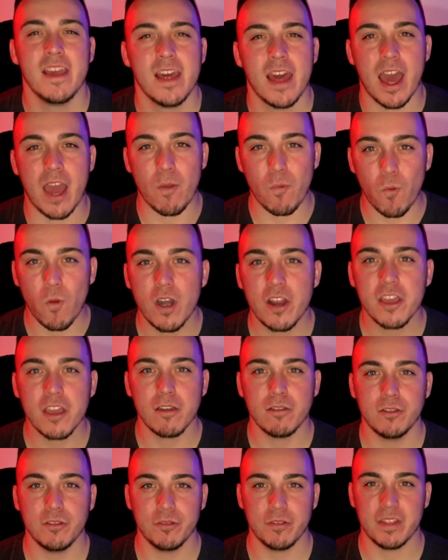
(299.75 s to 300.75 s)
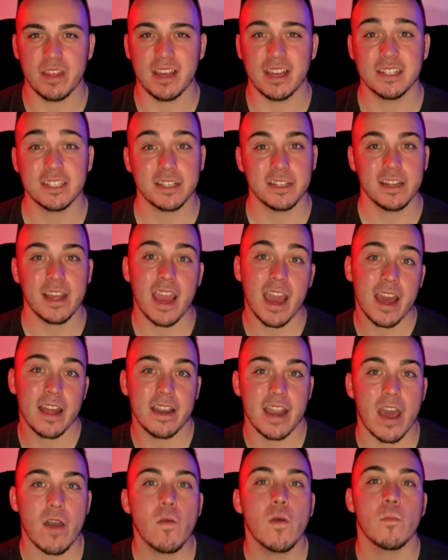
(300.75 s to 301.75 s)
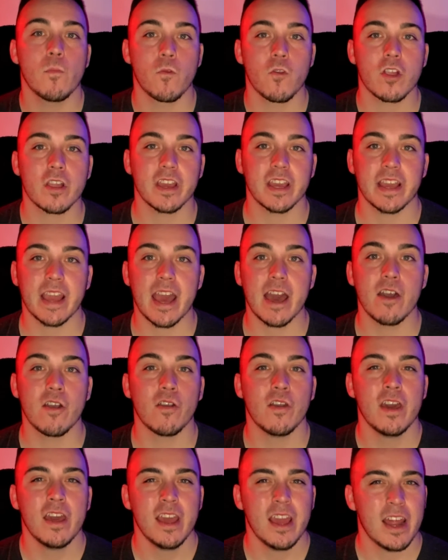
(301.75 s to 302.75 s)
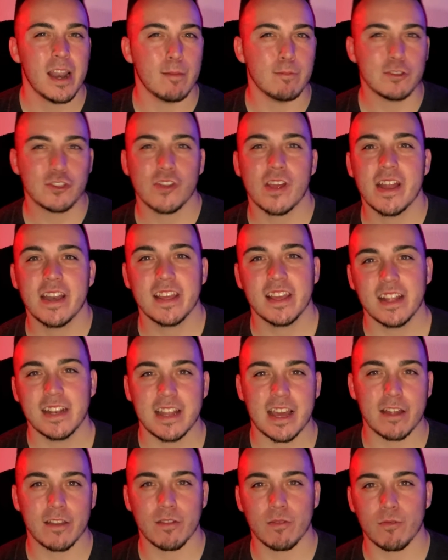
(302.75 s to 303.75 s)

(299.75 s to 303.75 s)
I want to go do things. And yeah, now I'm working out. I'm trying to get down to the